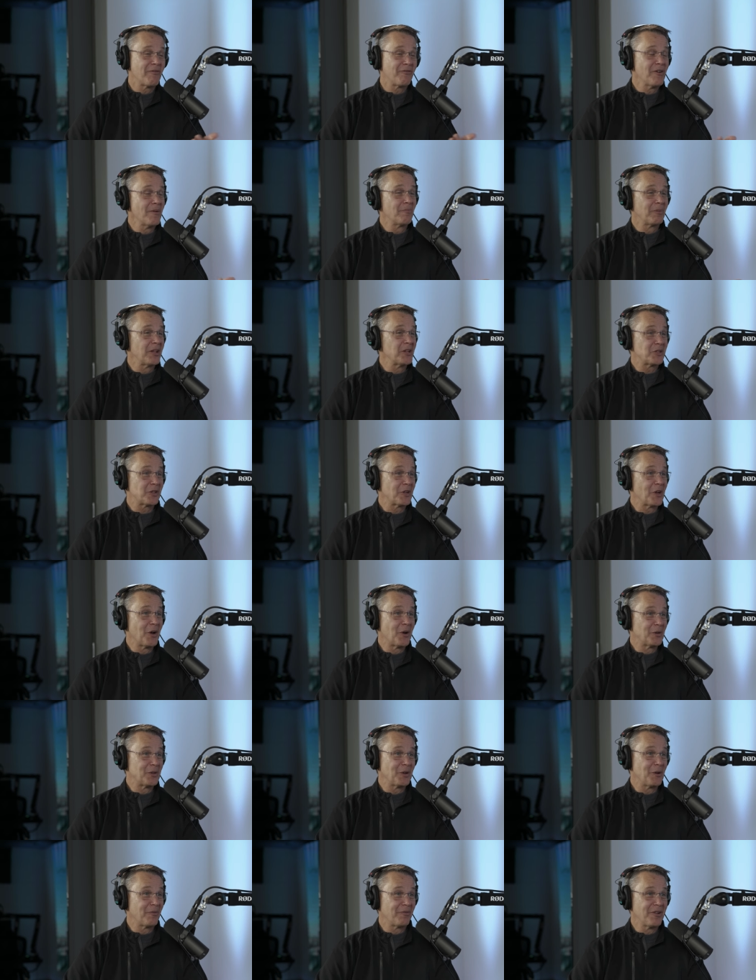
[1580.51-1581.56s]
be a fun place to
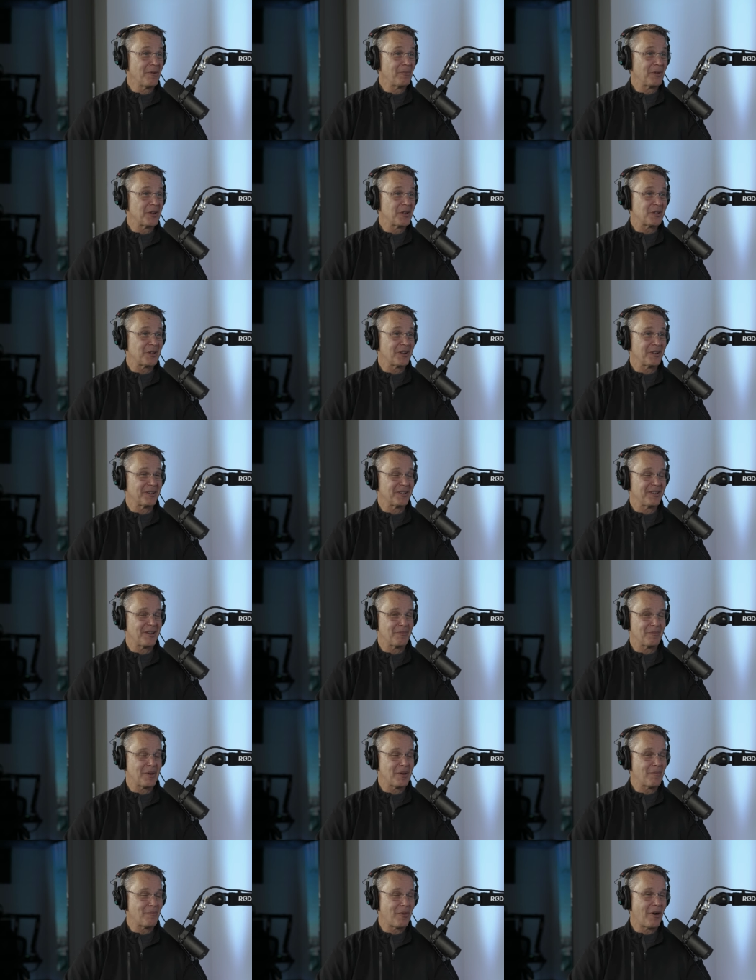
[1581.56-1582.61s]
go too, a fun place to, to
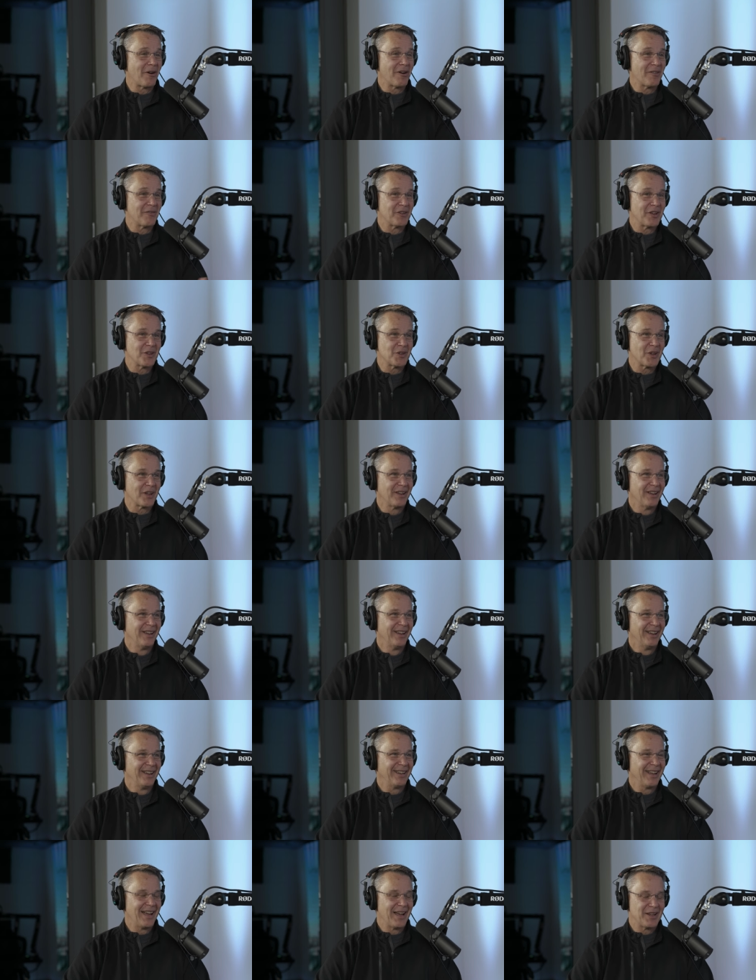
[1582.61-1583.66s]
be part of because
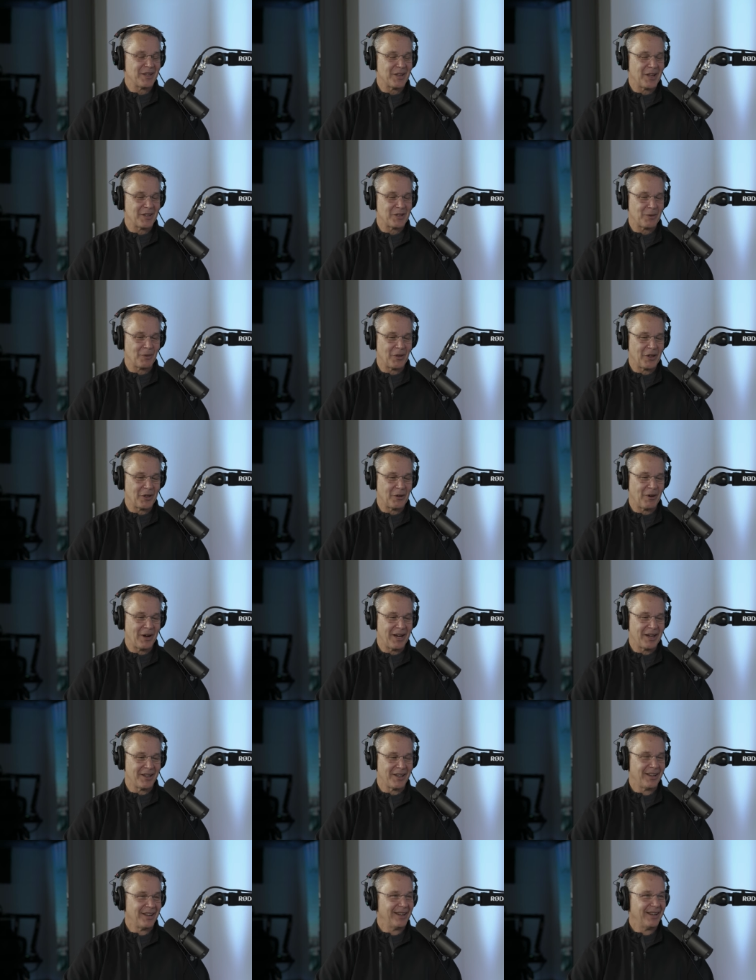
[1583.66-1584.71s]
yeah, it's, it's really we
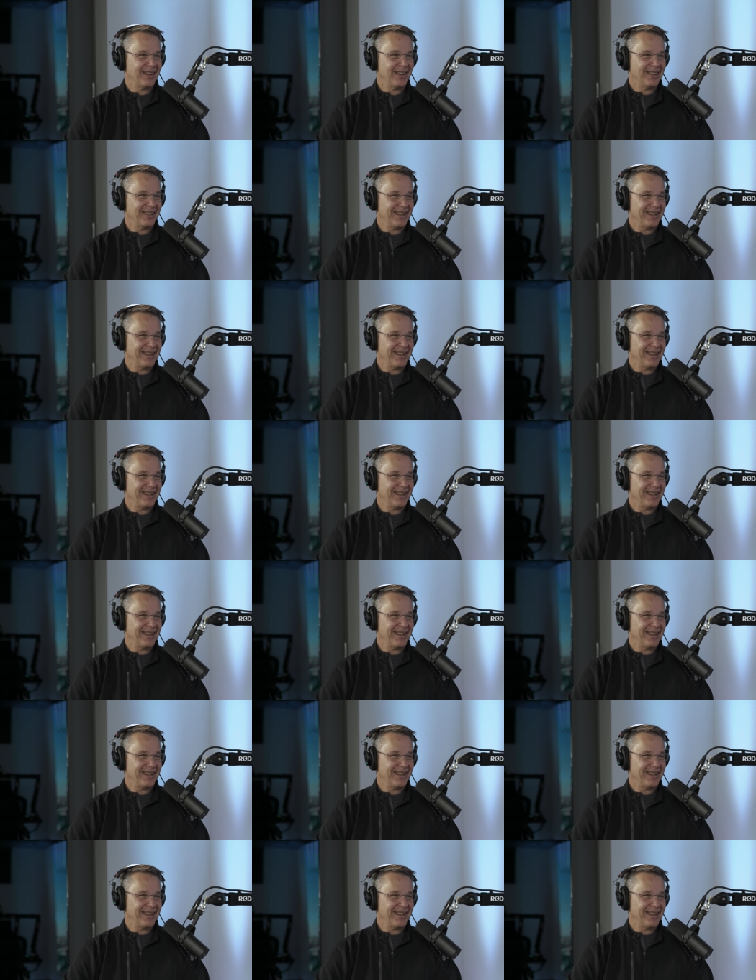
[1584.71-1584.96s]
great. fun.